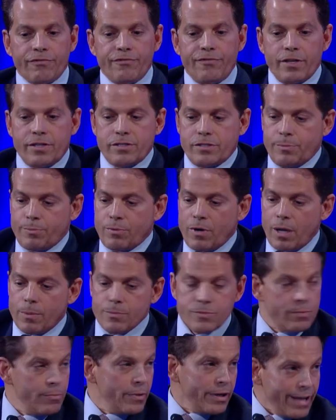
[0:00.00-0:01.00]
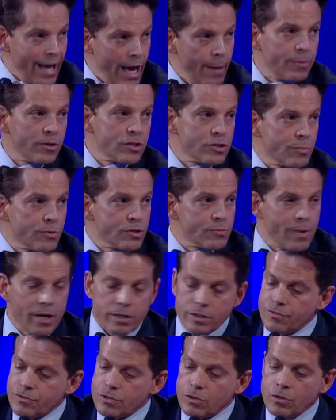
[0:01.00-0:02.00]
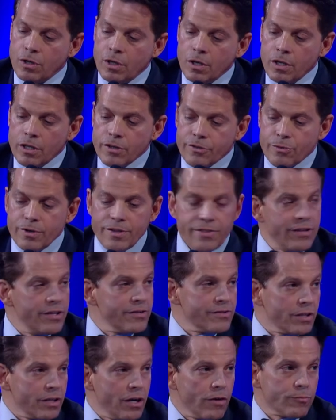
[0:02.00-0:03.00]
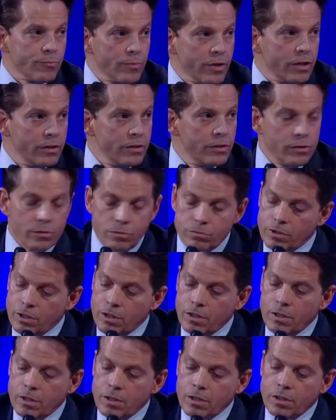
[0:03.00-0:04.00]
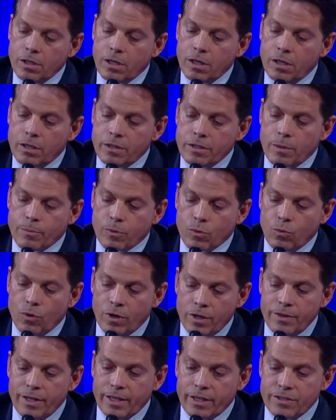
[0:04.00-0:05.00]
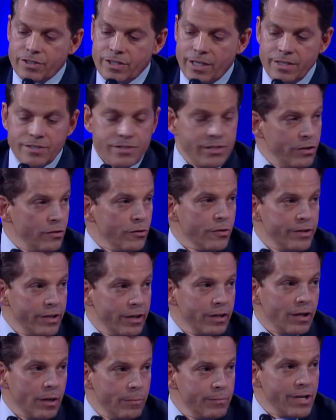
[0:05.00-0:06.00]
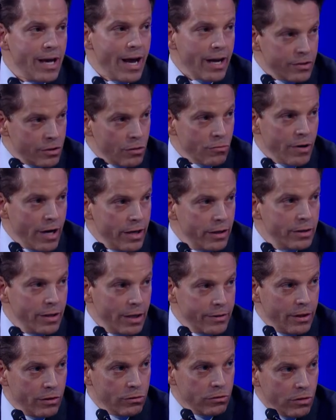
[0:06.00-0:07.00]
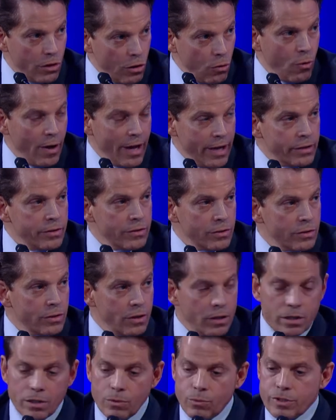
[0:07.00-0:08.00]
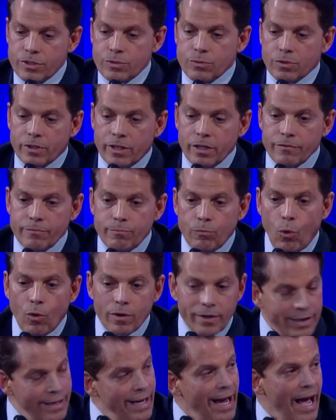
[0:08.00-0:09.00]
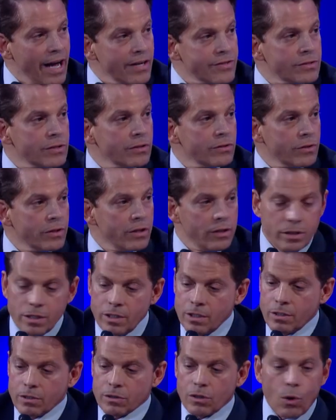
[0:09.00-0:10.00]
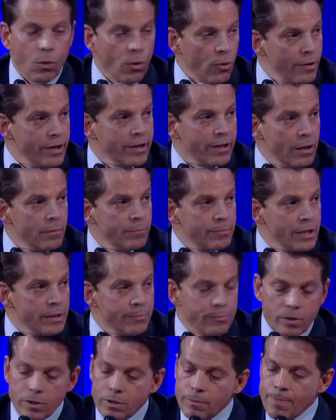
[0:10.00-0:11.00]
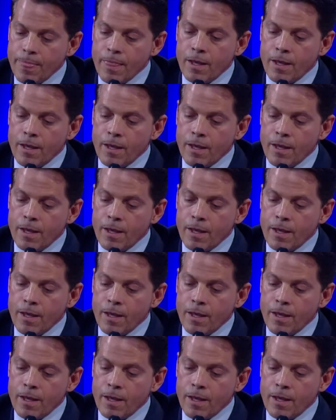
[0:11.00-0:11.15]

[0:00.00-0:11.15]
fix the problems from a capitalist perspective, so three things the government can do. Uh, number one, they could change the earned income tax credit at the low end, uh, which will give more cash to the lower income people.